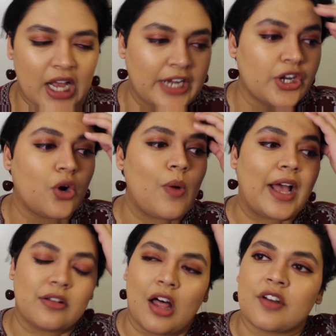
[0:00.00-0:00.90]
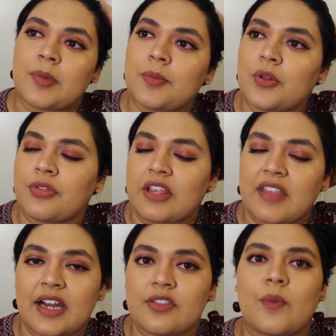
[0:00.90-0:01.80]
I know why a lot of people think
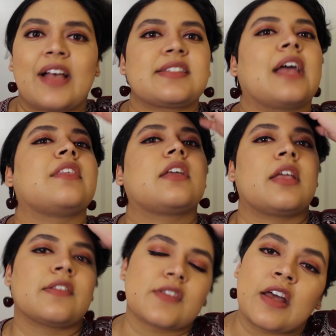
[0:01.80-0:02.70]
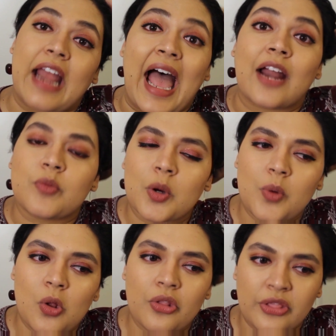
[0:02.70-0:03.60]
that in the West. I think it's an
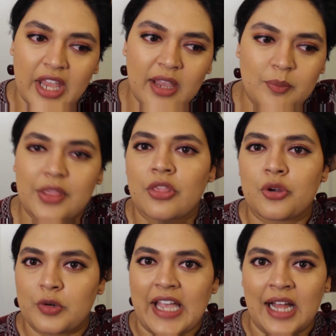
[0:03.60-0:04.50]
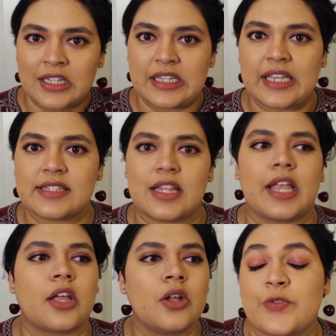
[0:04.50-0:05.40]
admirable thing, but the reality is,
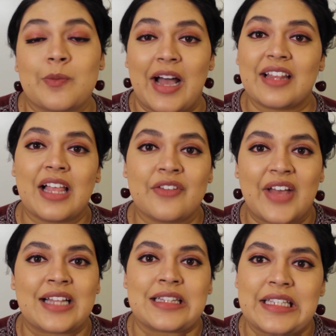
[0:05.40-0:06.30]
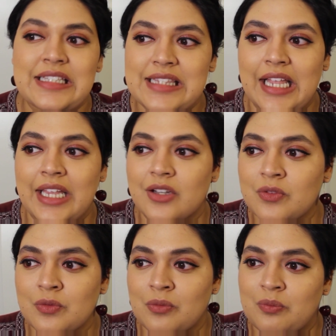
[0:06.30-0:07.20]
like, for my life at least, like,
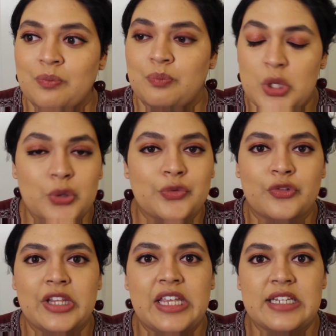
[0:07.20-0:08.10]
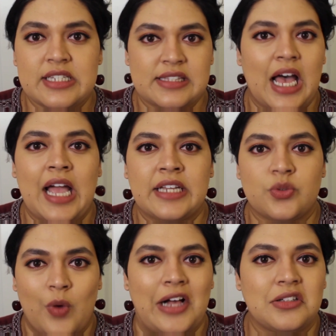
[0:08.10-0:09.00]
beautifully
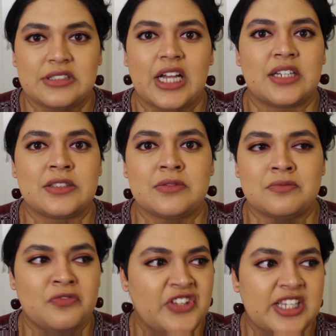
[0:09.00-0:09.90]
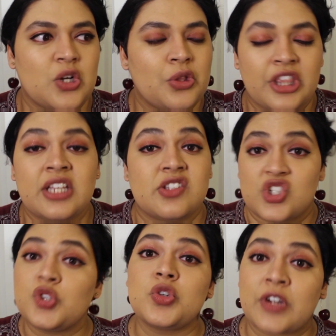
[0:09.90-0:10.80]
designed, well done physical things
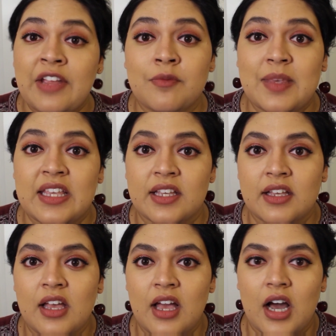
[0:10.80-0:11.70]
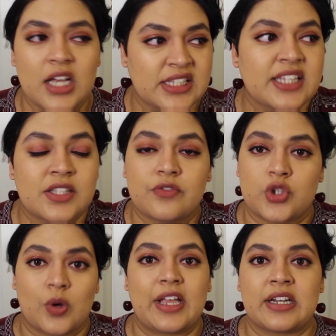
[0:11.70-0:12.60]
do give me a sense of
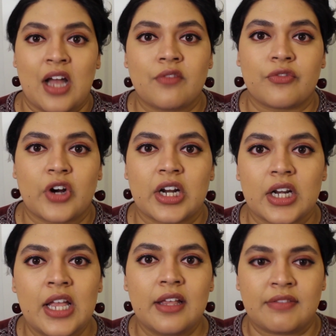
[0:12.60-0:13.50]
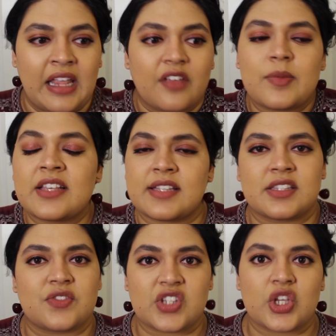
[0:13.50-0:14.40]
joy and comfort. They give me a
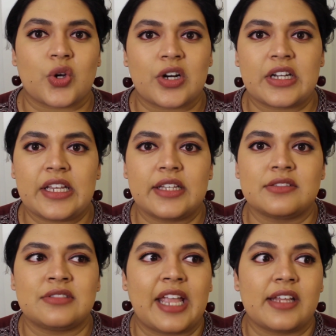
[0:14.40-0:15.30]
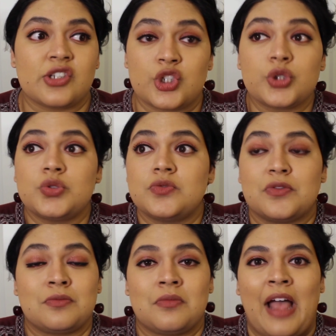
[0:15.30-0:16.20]
sense of security. They
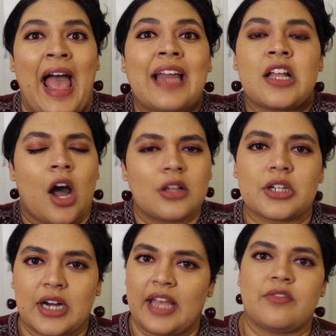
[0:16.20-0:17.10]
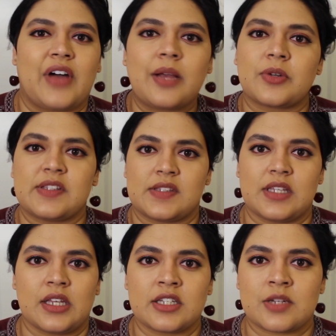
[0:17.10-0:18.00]
do add color and
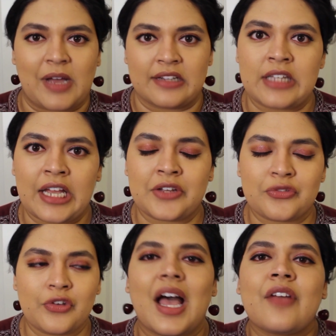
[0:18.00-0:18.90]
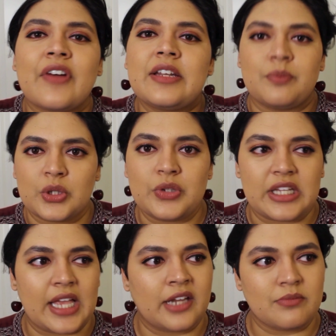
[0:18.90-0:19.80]
vibrancy to my life. I find
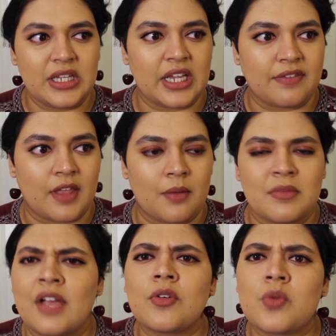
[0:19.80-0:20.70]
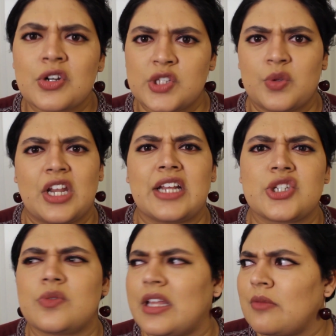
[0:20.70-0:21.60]
beauty and meaning in them, never more so than I
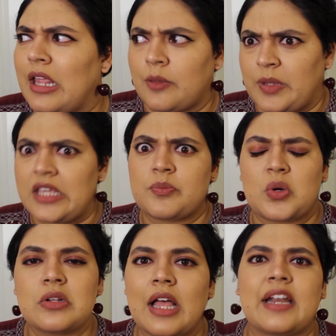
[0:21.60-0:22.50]
do in like people.